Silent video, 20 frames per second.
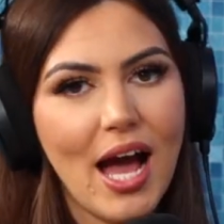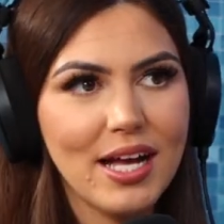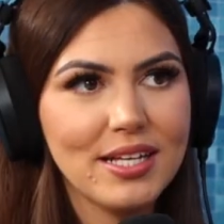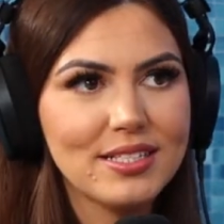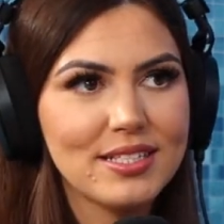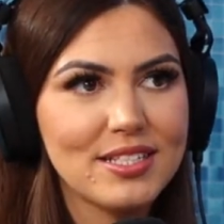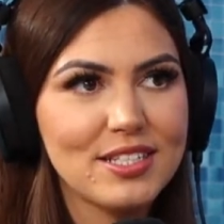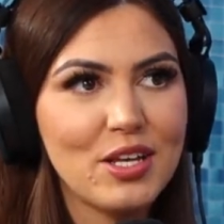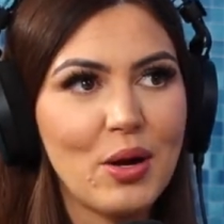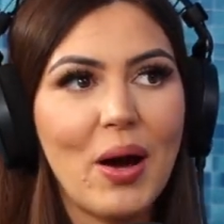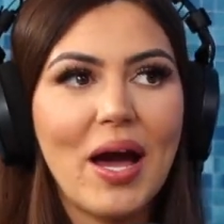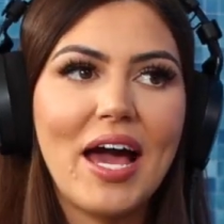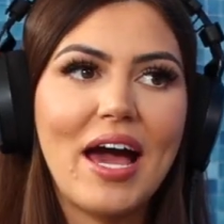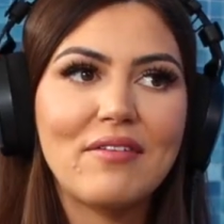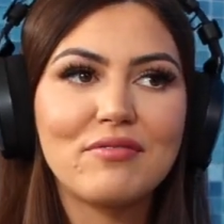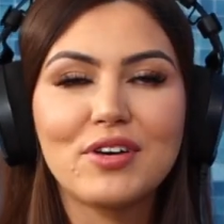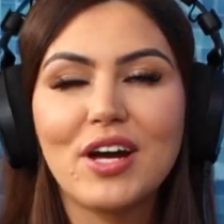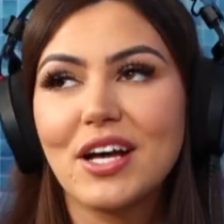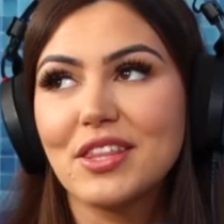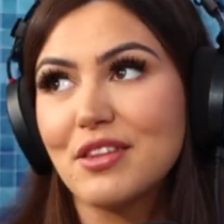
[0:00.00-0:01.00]
yet, so I
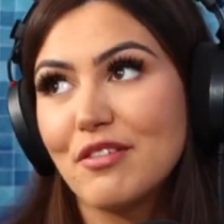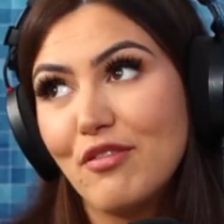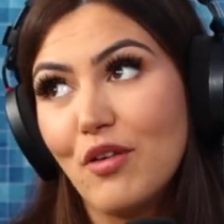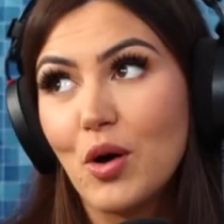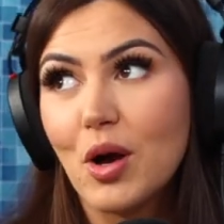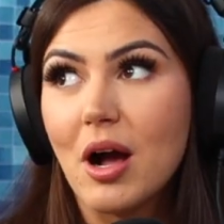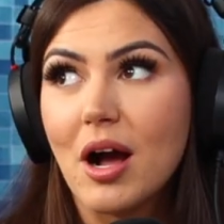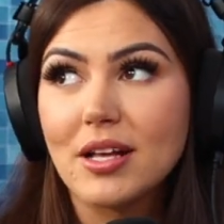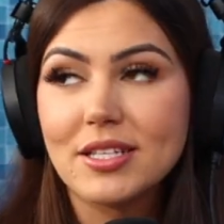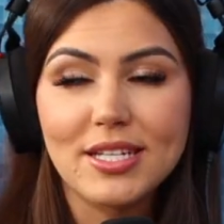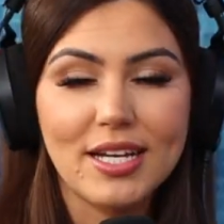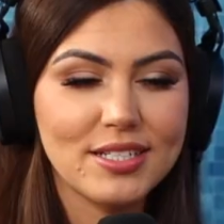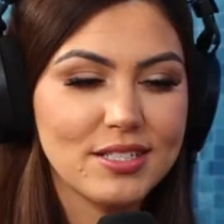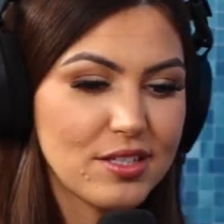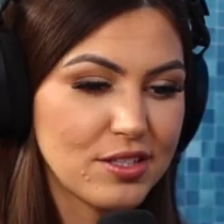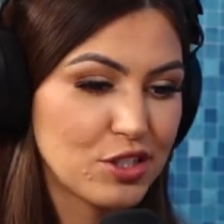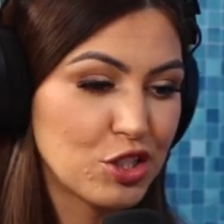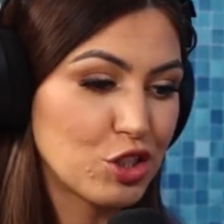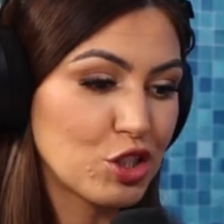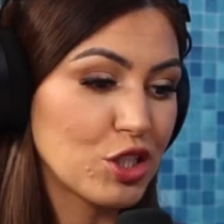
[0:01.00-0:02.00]
haven't got the full context.
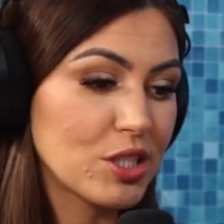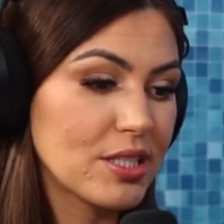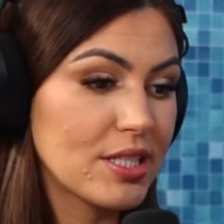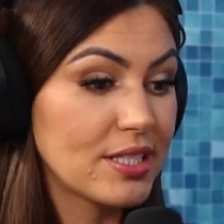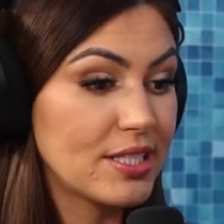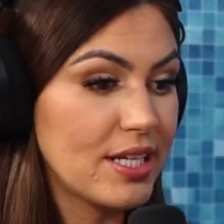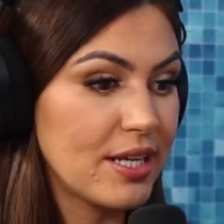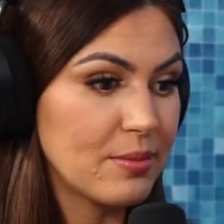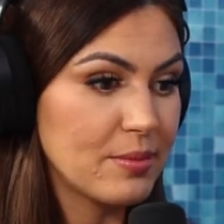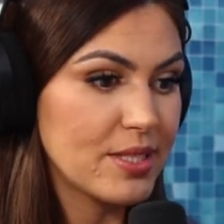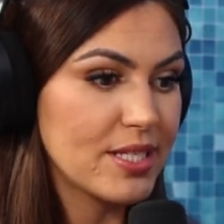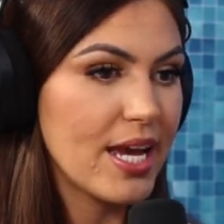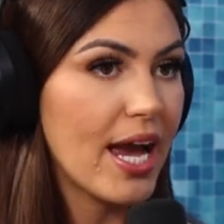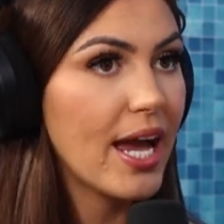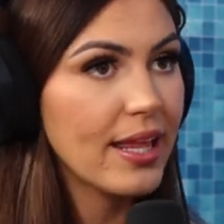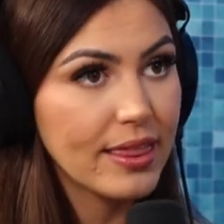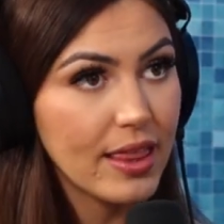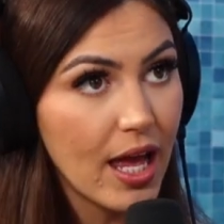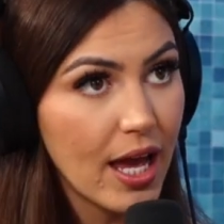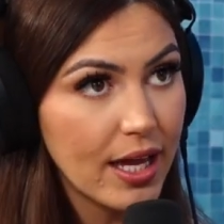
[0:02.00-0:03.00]
This is just the TMZ
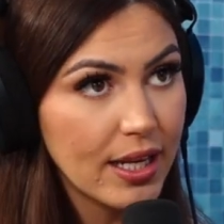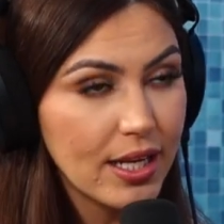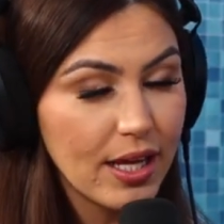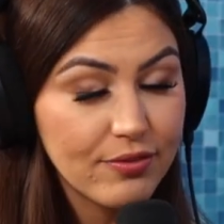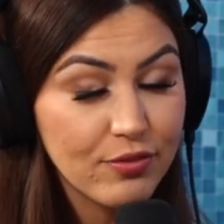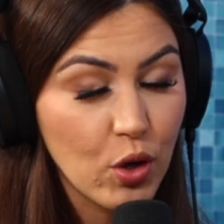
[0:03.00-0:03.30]
headline, of